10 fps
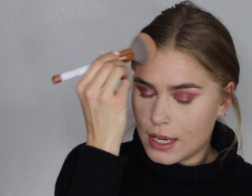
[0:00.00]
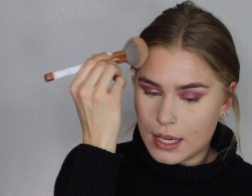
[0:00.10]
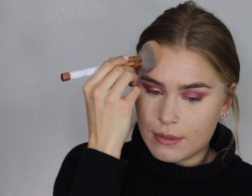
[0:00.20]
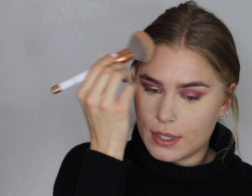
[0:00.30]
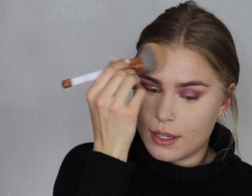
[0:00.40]

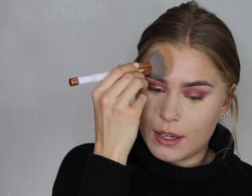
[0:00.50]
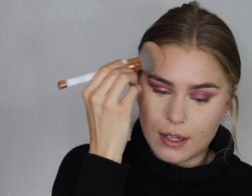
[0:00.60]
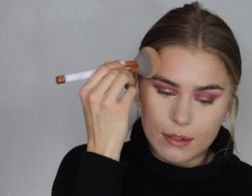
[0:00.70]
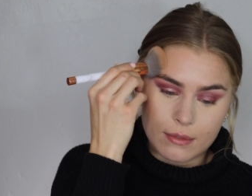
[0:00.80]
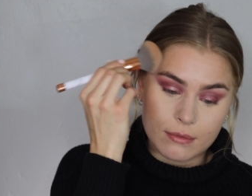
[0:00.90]
I
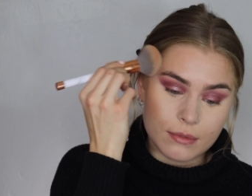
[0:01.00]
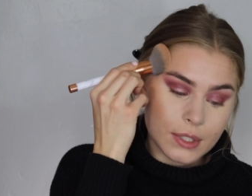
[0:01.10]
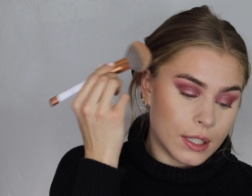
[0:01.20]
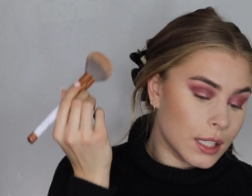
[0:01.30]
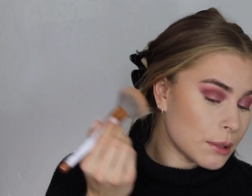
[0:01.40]
would
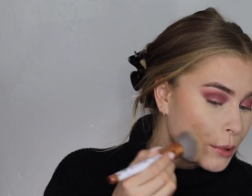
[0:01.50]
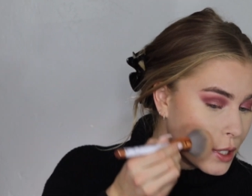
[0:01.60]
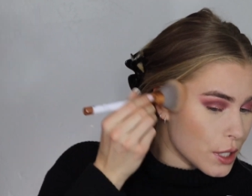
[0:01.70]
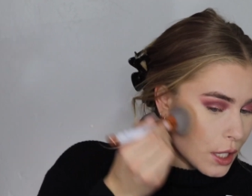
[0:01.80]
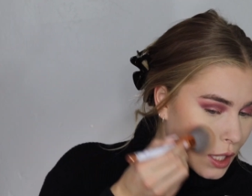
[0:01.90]
really
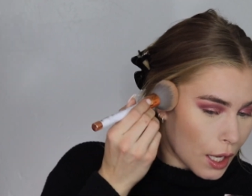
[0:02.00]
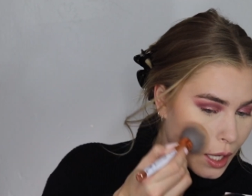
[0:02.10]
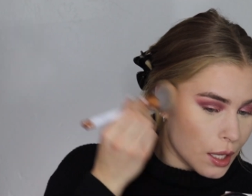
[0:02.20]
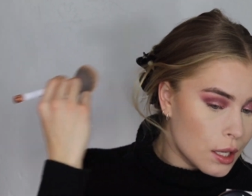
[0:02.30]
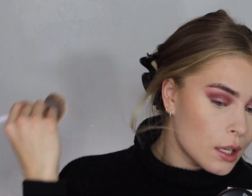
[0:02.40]
appreciate that.